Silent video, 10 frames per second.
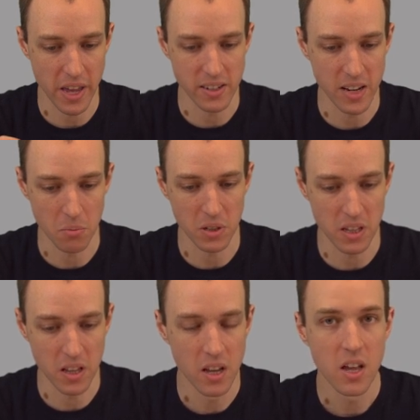that
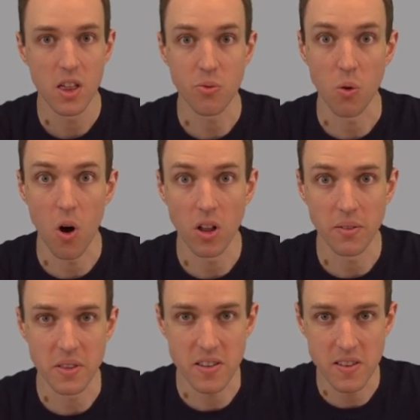template through
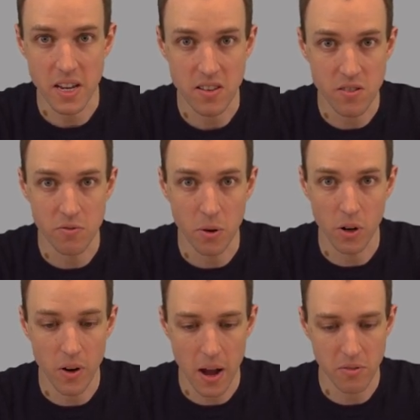all of the six
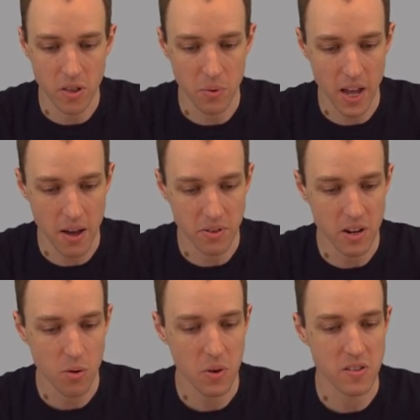photographs that we have
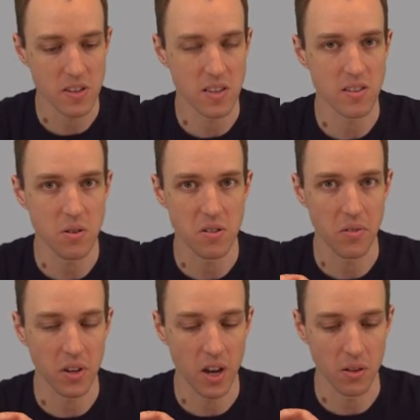here, we see a series
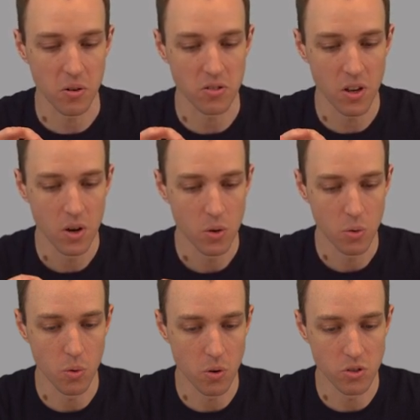of colors:
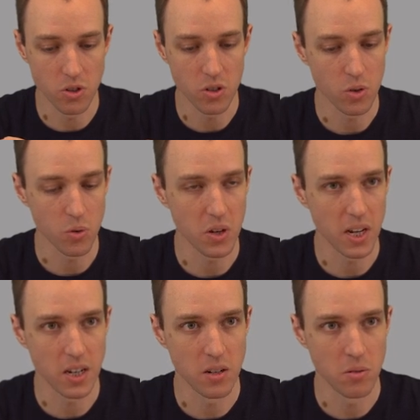orange,
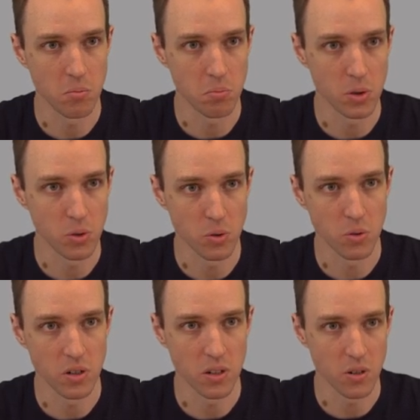green,
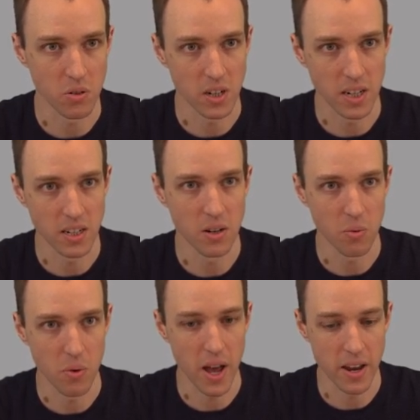blue, green,
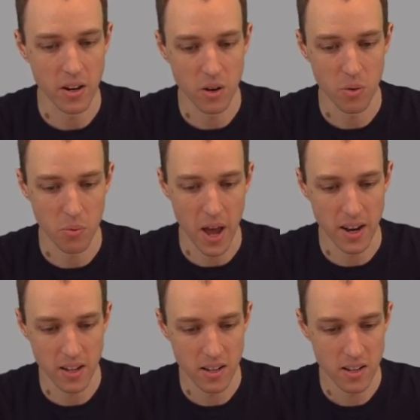red,
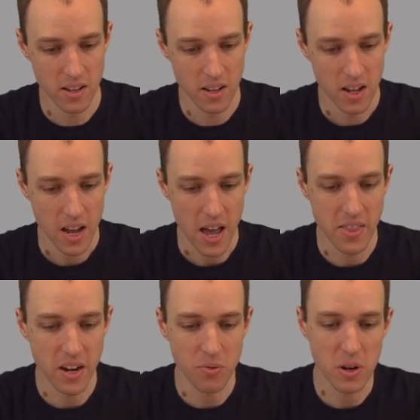red. And
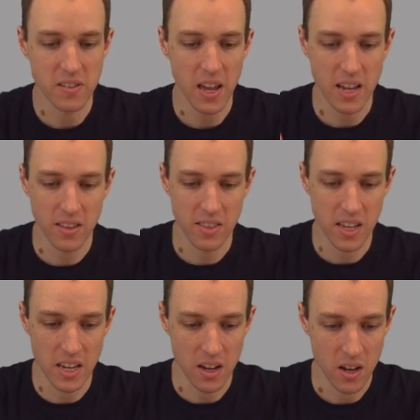then if we take
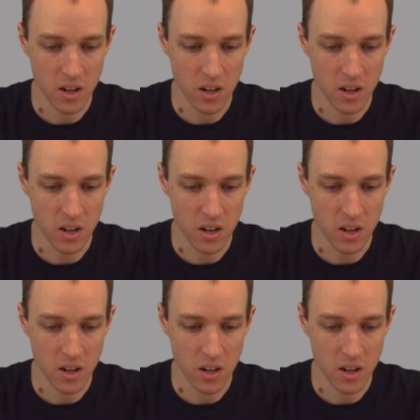the